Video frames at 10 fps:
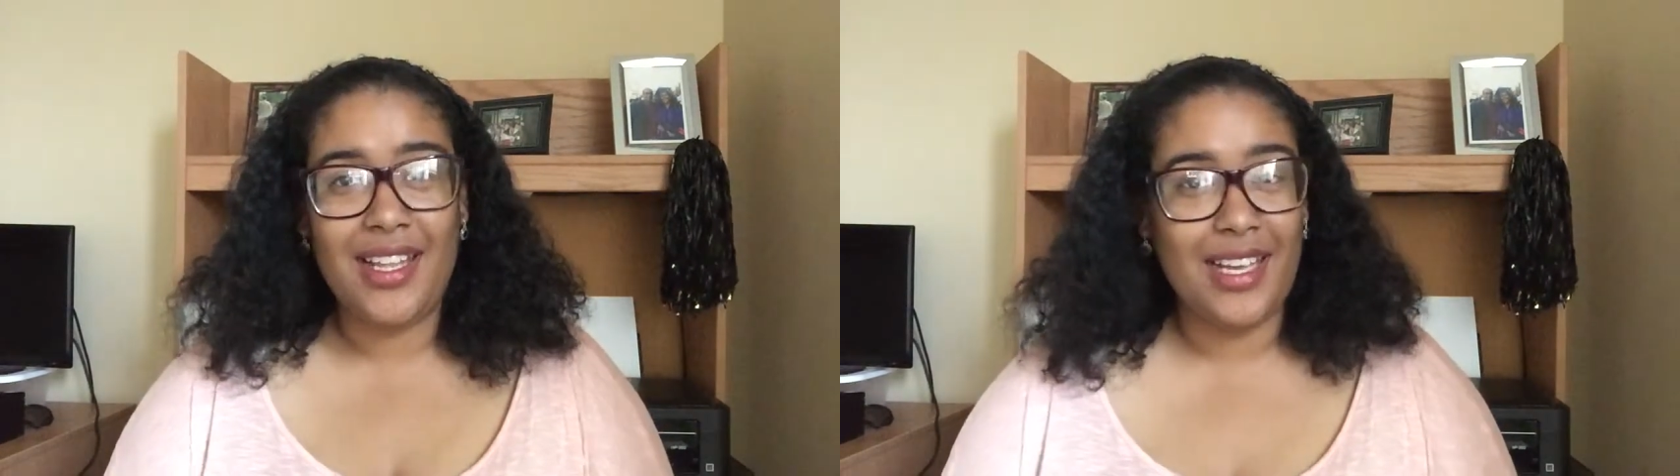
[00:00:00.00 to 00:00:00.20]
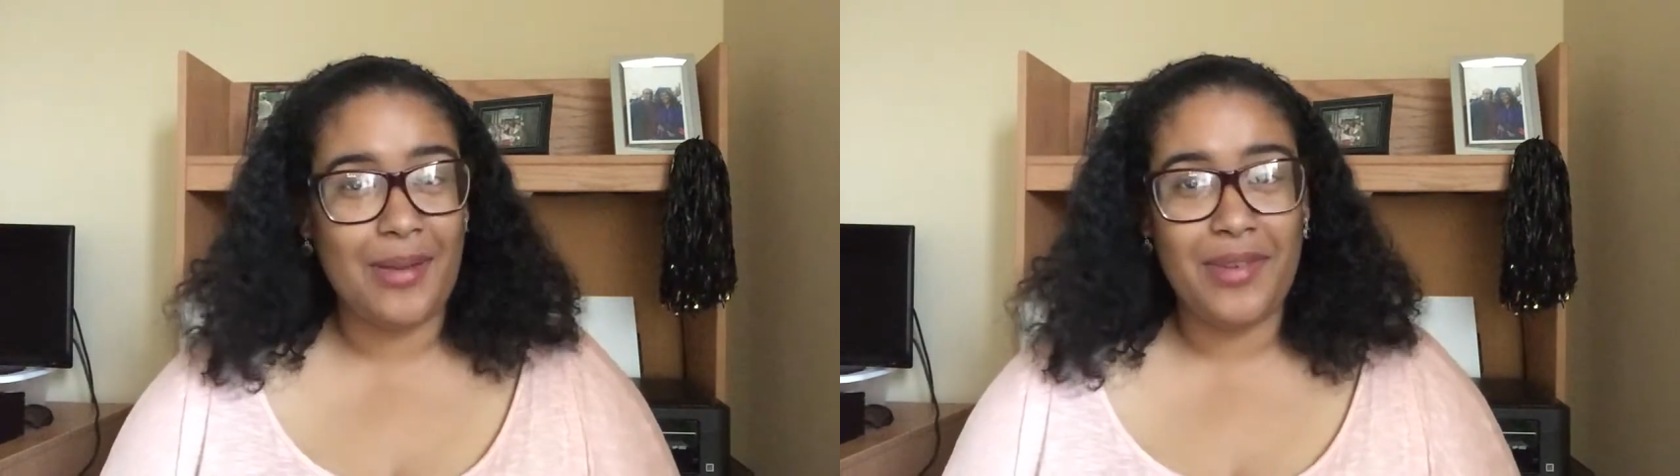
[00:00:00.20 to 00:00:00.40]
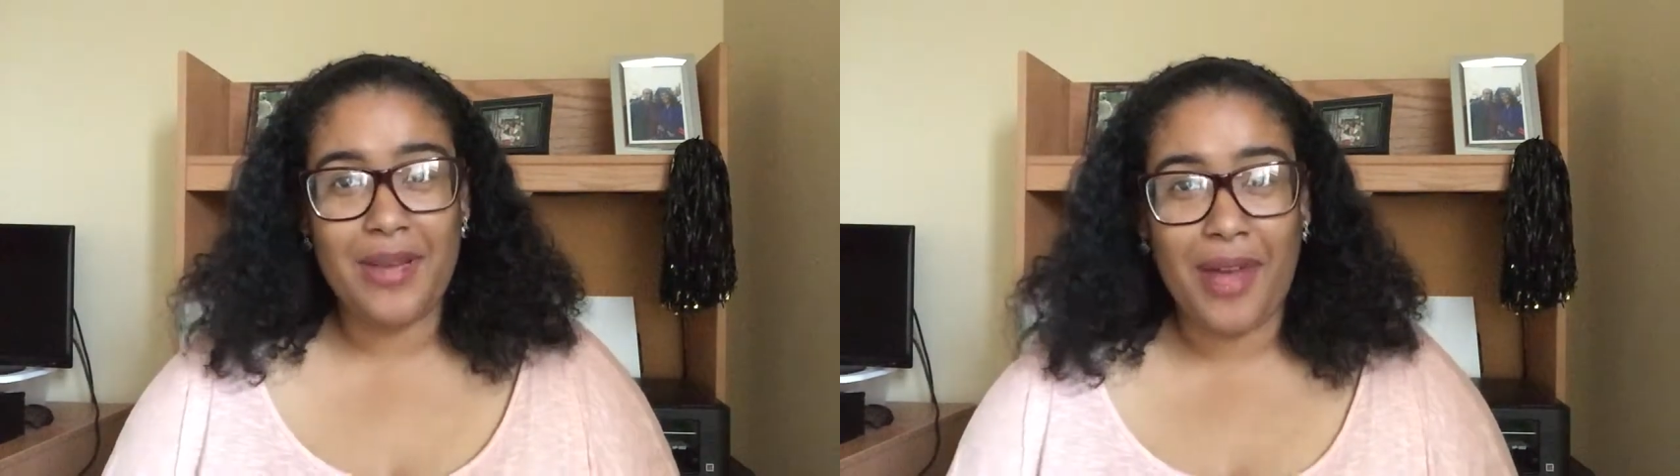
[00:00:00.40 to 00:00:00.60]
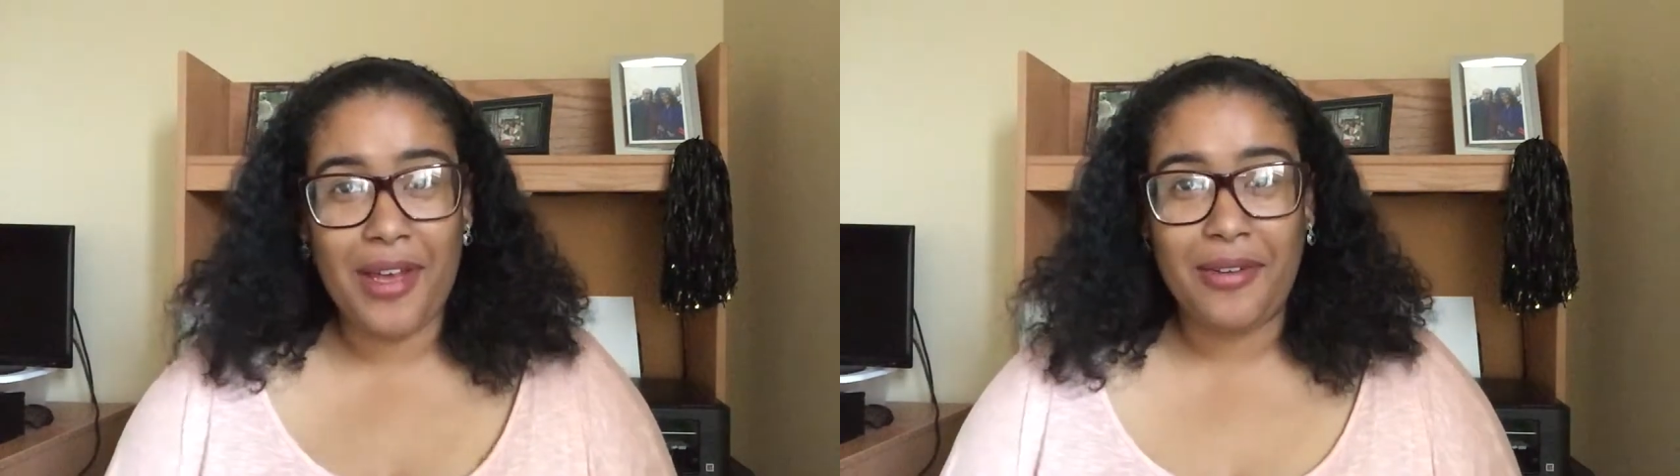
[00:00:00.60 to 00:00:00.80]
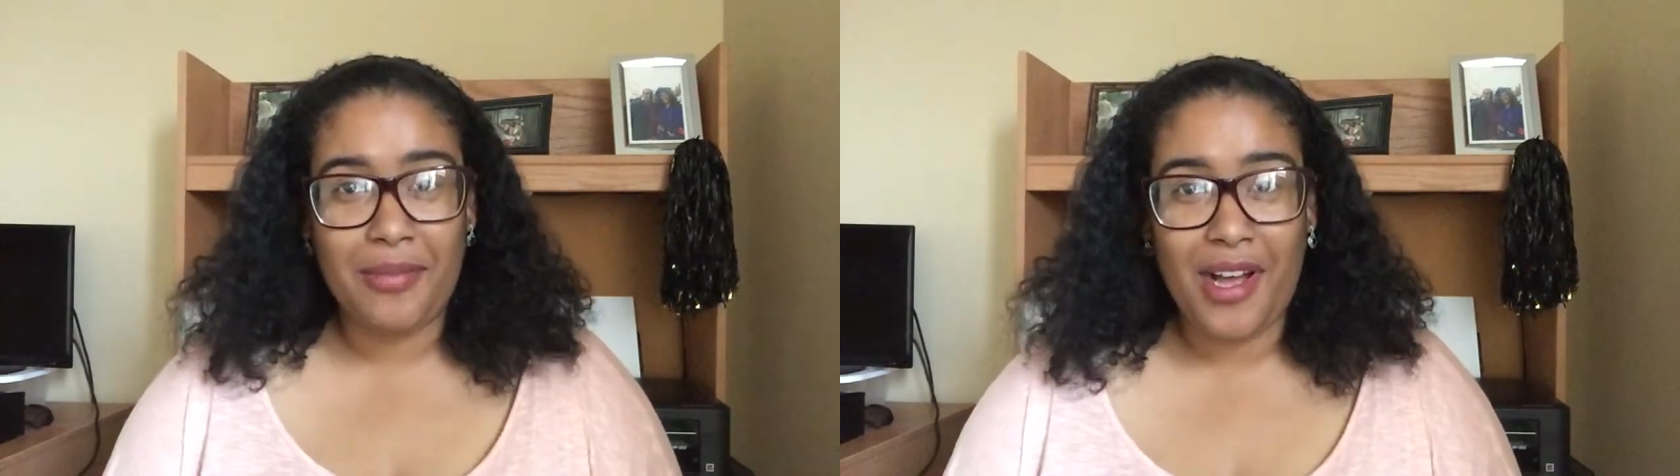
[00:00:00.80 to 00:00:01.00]
like being my
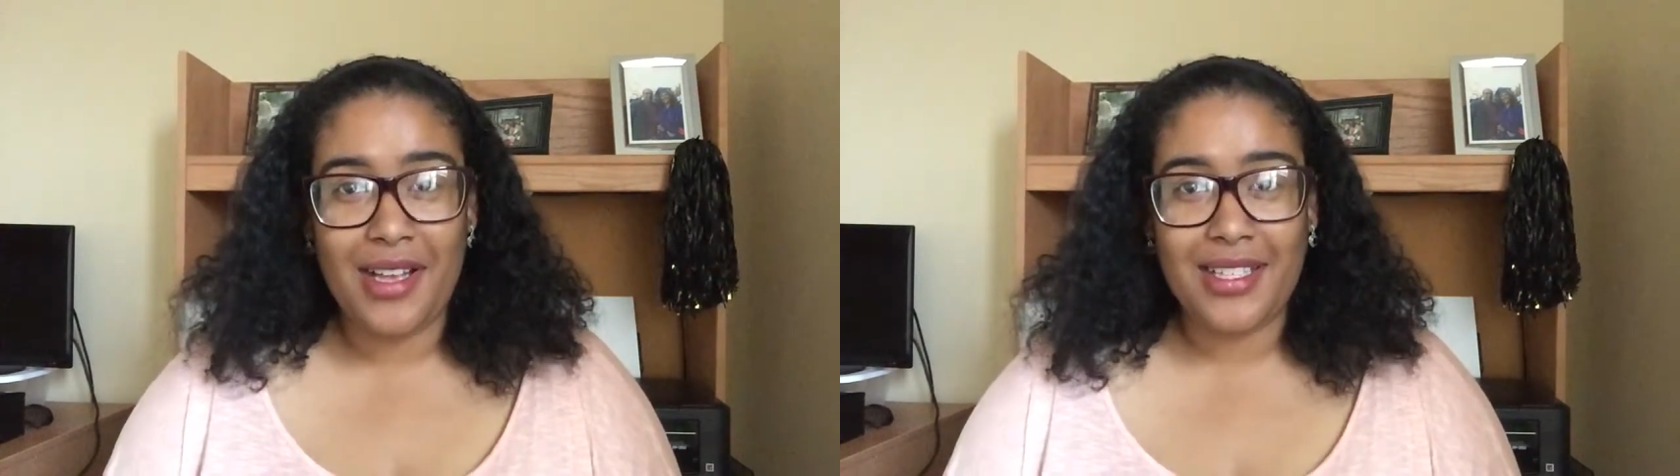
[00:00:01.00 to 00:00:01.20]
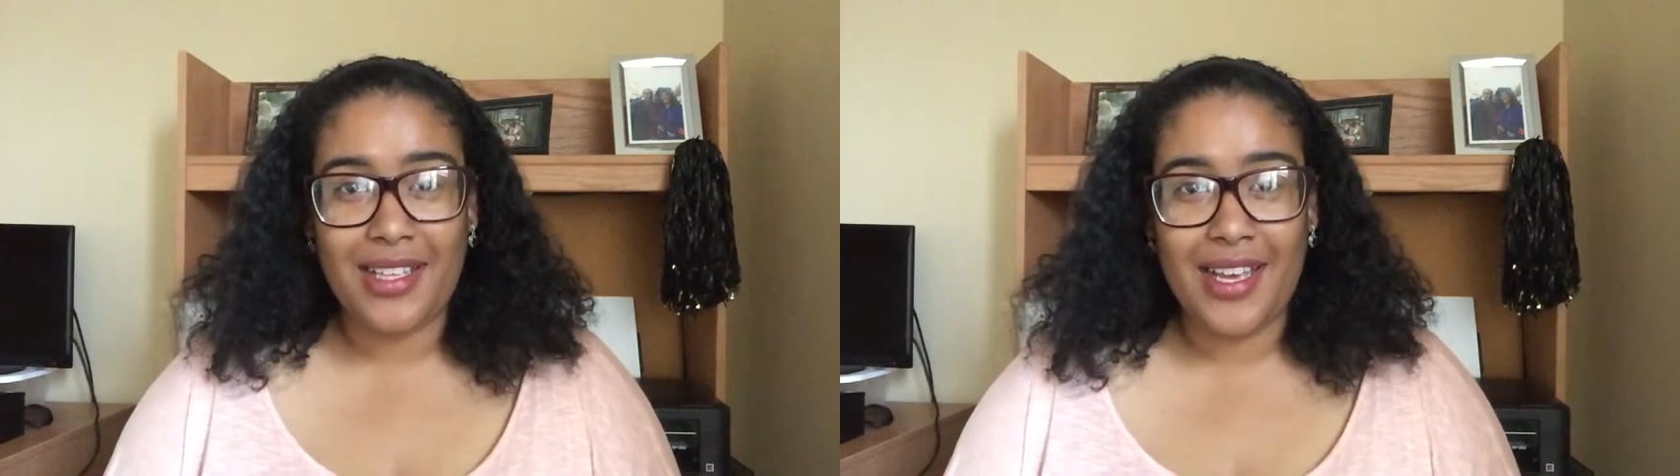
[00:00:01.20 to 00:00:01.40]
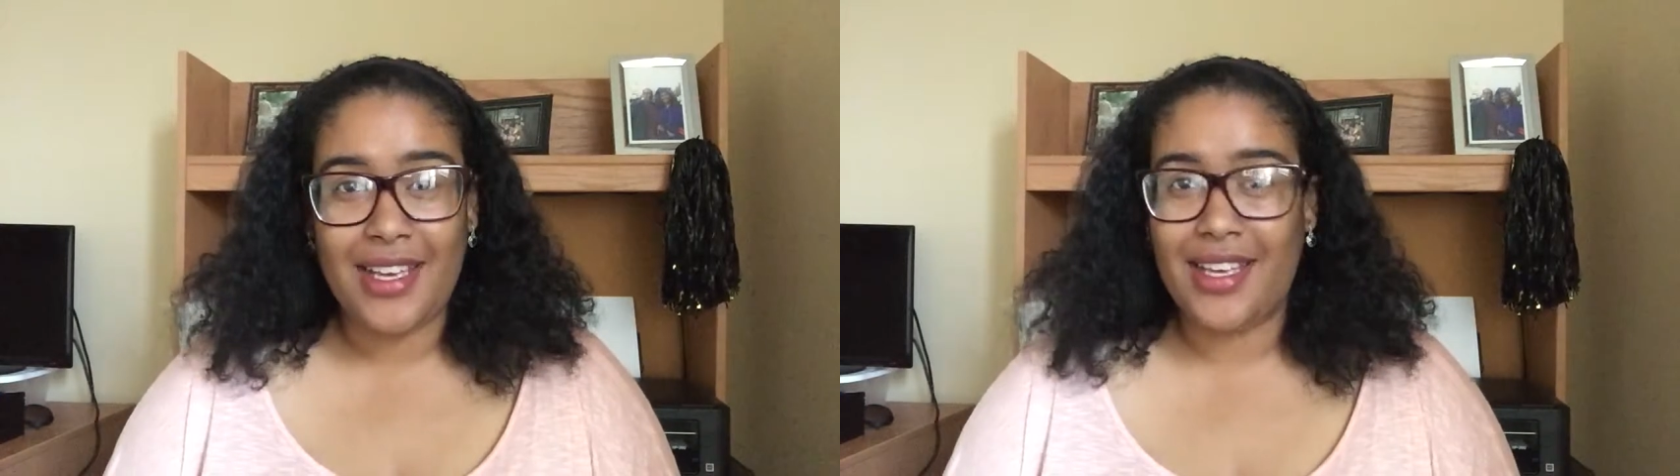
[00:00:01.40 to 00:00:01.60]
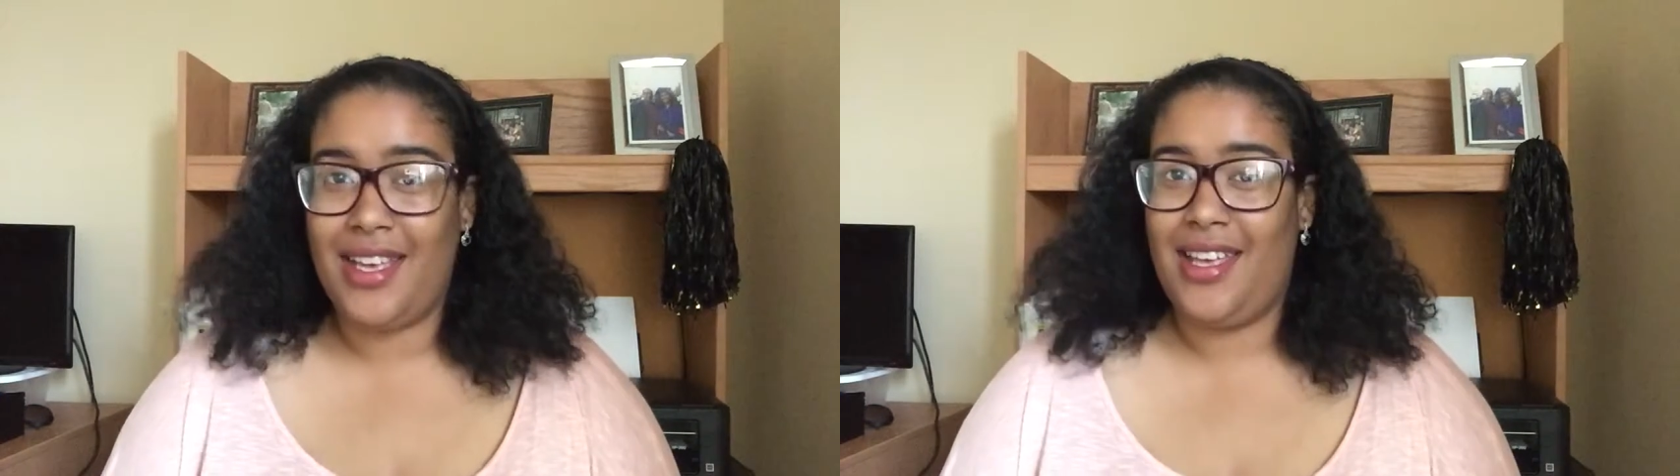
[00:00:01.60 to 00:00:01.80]
own boss. Like,